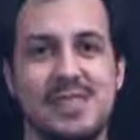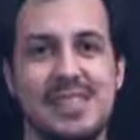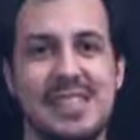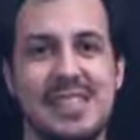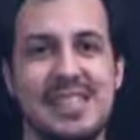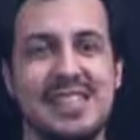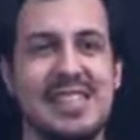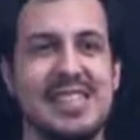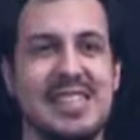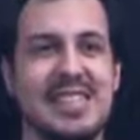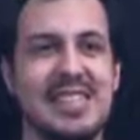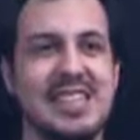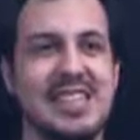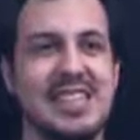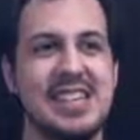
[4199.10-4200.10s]
And
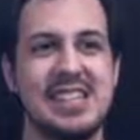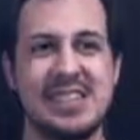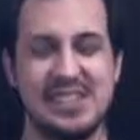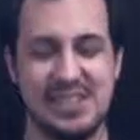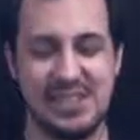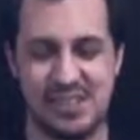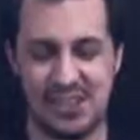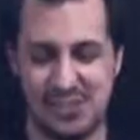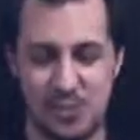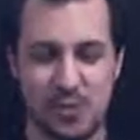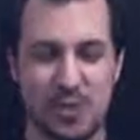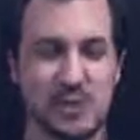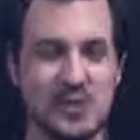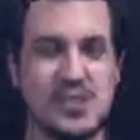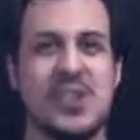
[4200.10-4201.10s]
I was
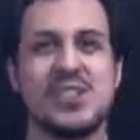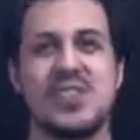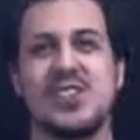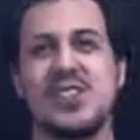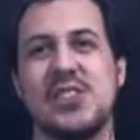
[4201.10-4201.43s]
rooting for him.